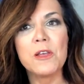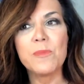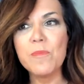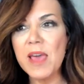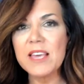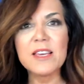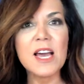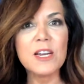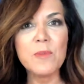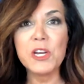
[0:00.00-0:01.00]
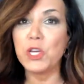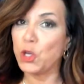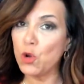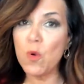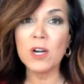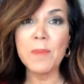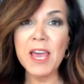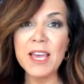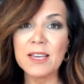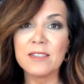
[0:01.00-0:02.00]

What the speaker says: make the kind of money you want to make